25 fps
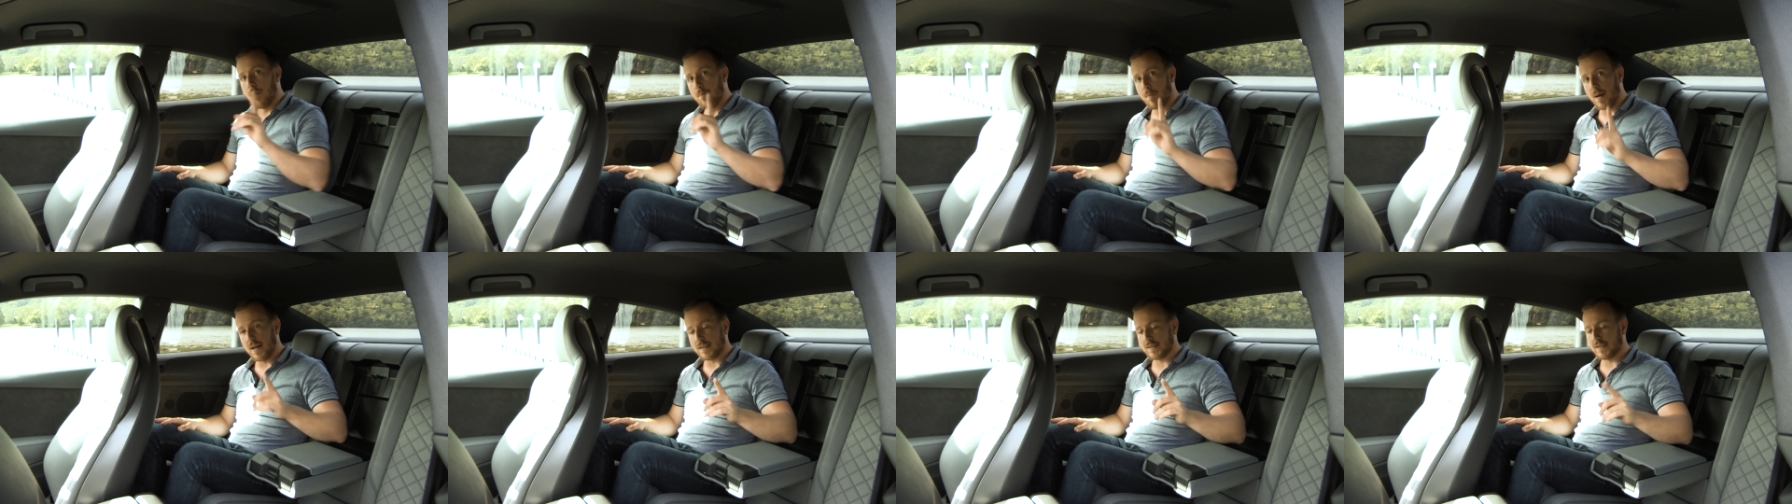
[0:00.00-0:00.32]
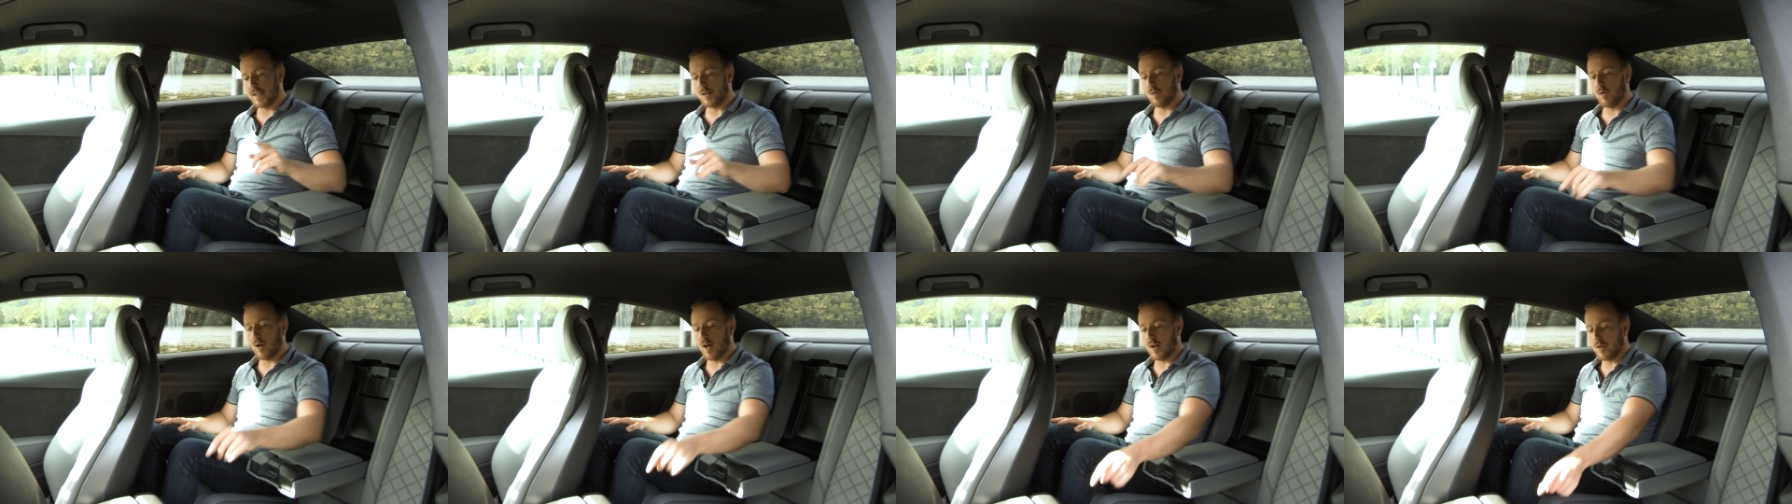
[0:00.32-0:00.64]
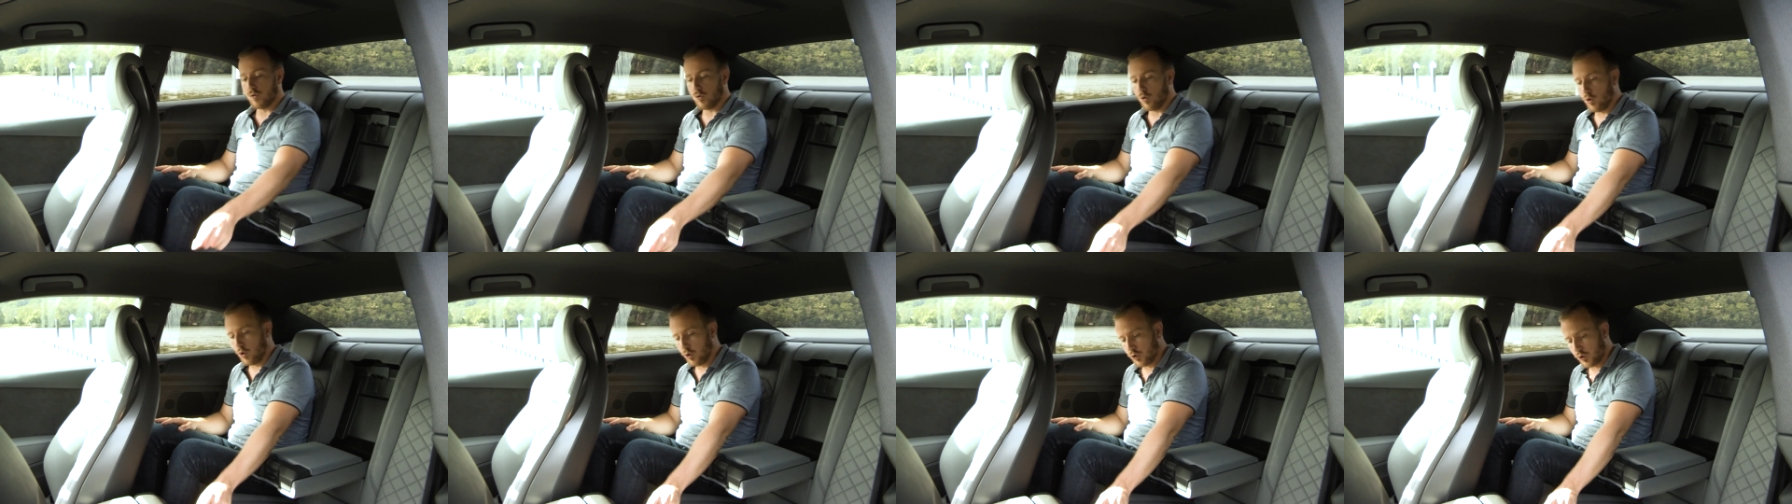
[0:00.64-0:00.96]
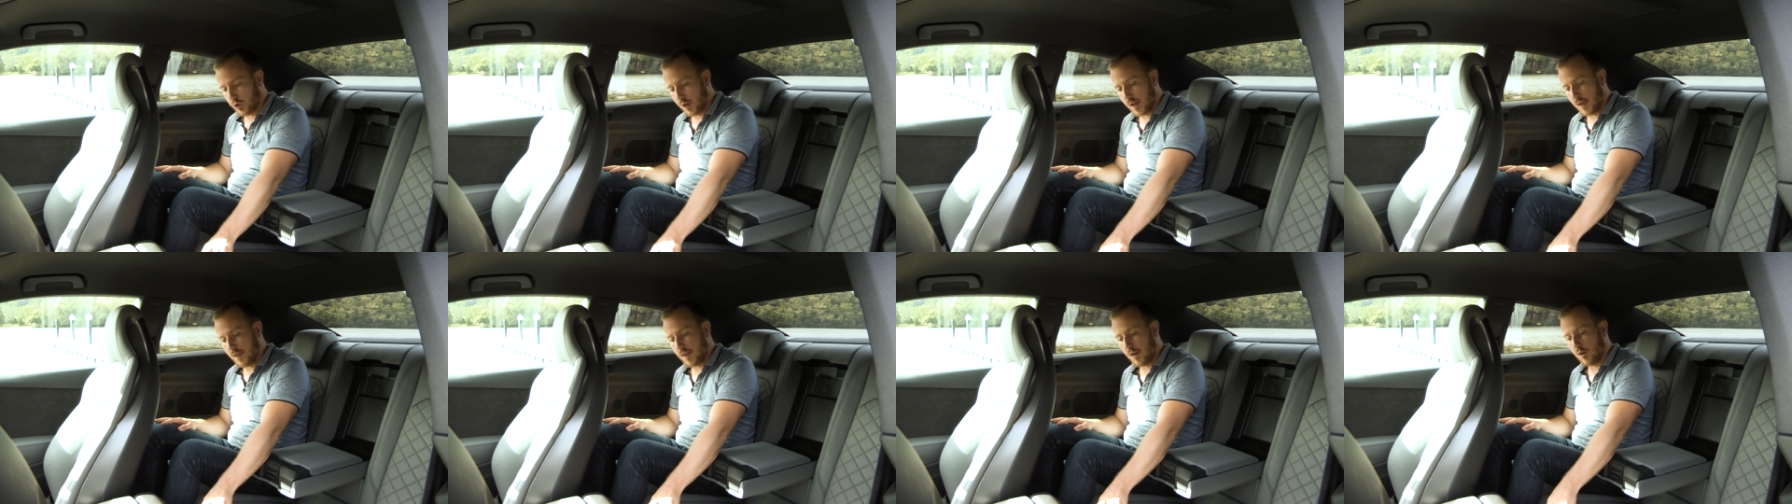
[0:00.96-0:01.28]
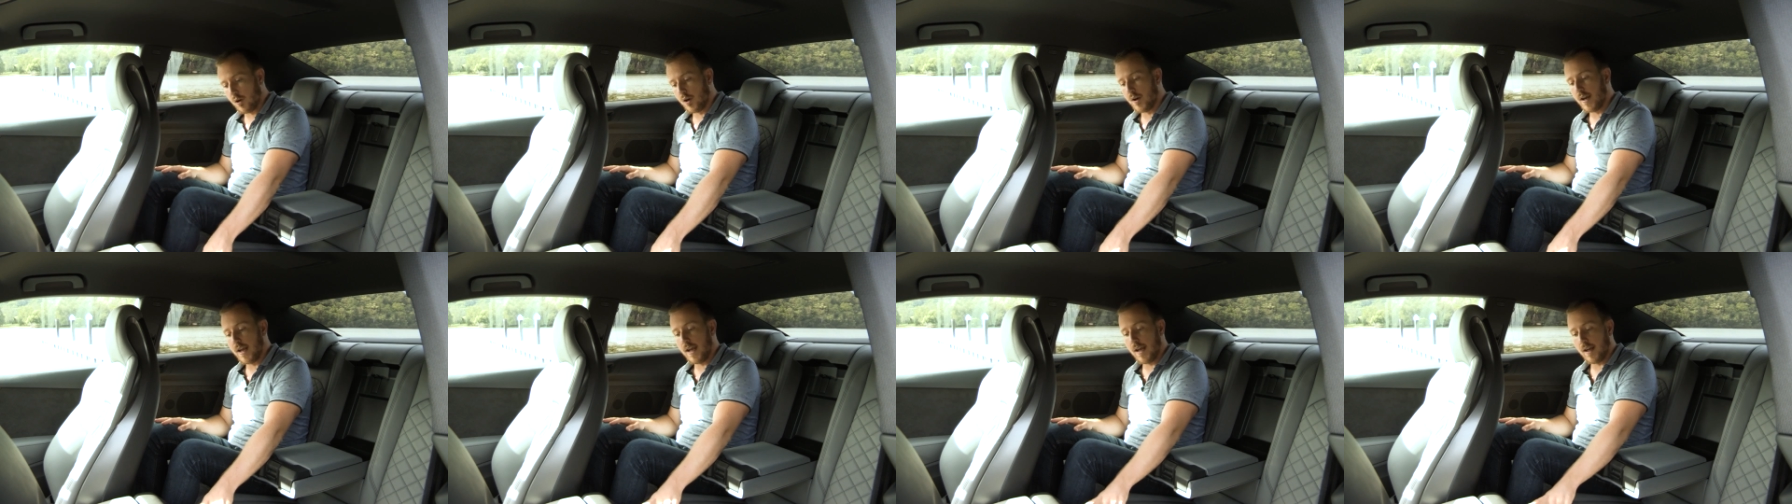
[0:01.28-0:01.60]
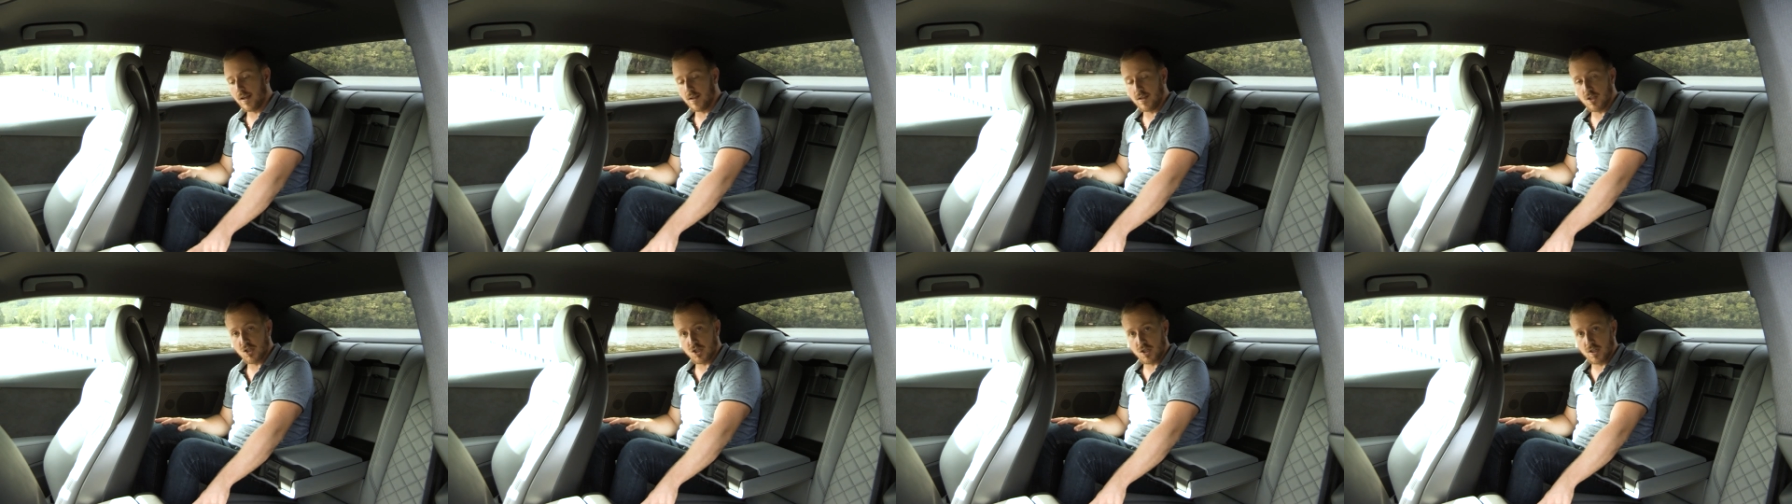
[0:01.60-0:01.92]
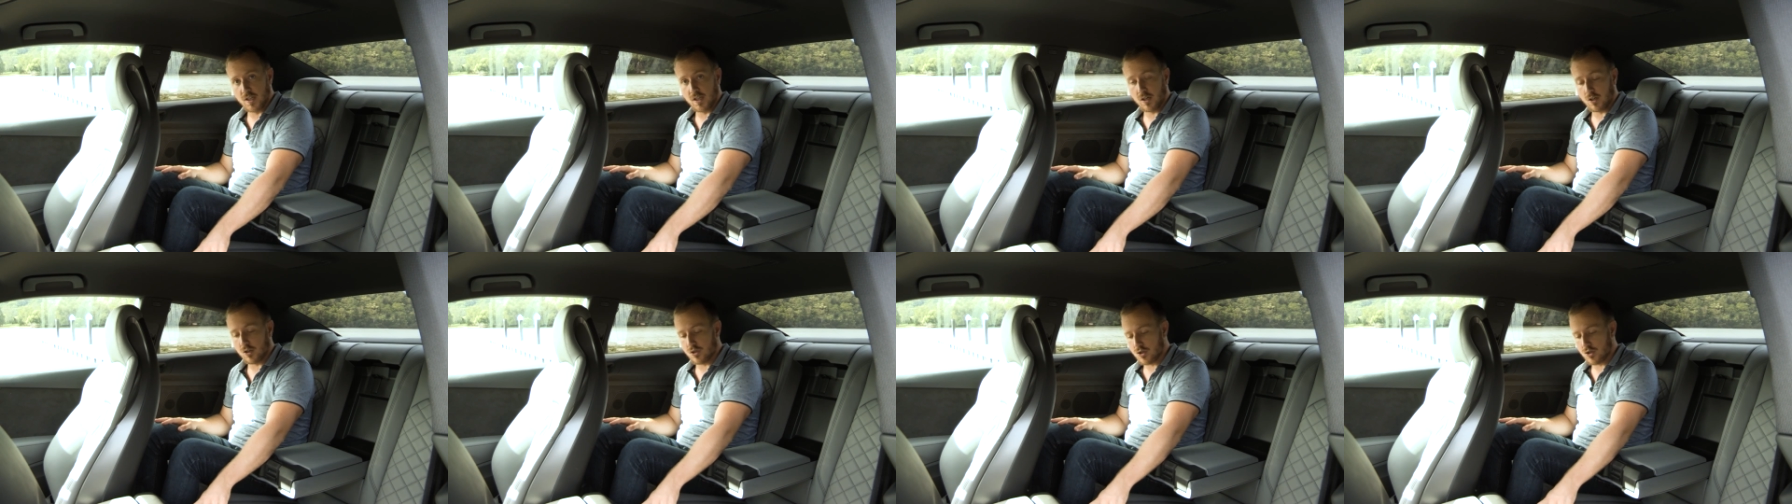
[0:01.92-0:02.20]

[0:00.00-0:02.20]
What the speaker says: Backseat riders also get their own air conditioning